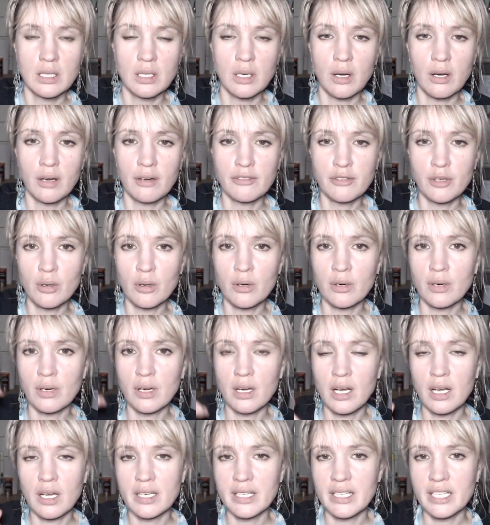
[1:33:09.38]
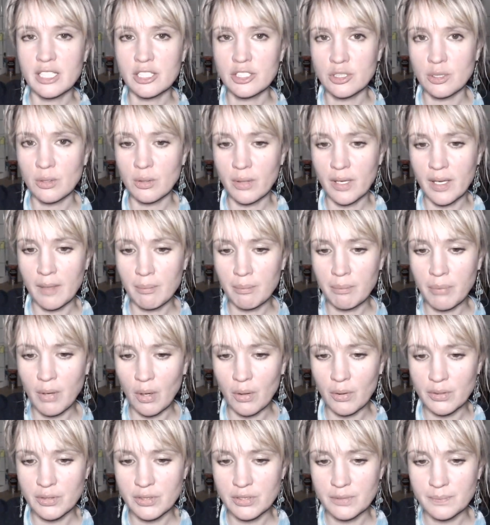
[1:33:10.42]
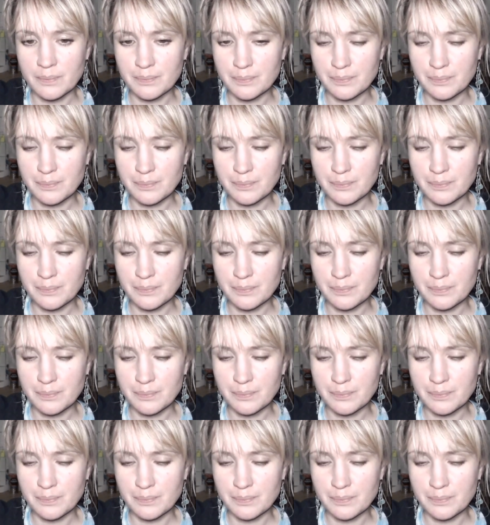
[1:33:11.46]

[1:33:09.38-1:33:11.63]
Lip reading: of your initial impulse.